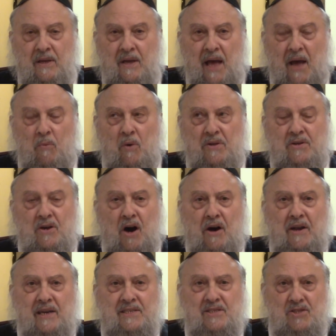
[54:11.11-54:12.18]
And what
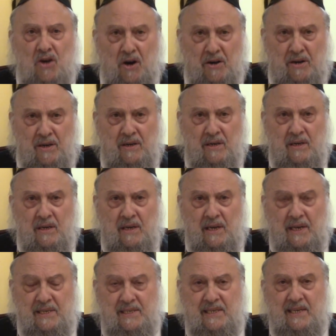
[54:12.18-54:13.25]
God has done
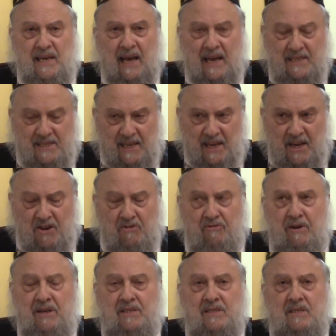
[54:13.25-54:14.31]
is He has
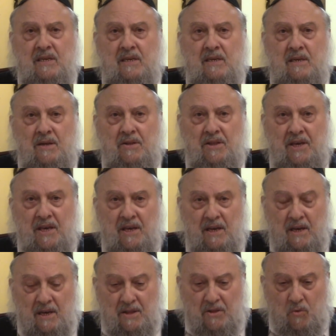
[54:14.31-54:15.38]
increased
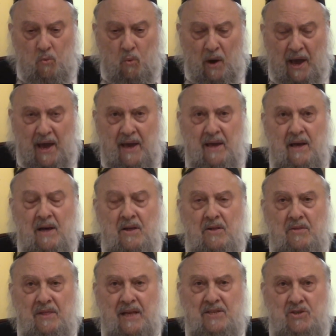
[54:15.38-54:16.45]
the way
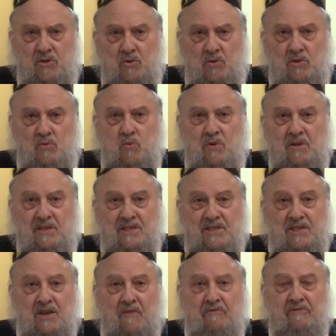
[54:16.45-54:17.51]
that Jews will
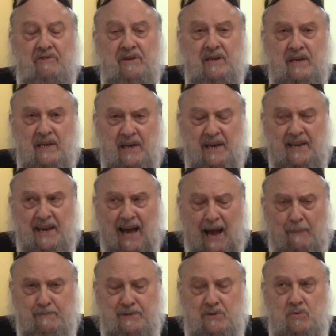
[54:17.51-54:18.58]
suffer in
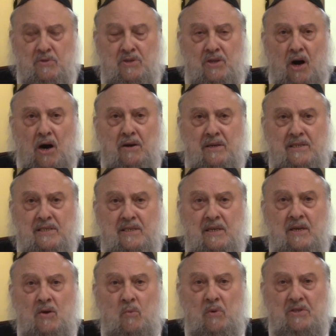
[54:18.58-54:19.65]
absolute darkness,
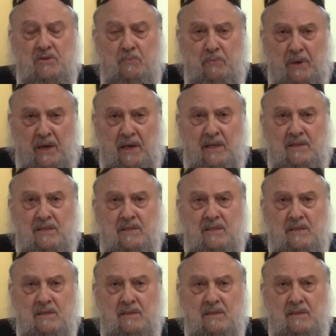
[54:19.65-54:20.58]
which means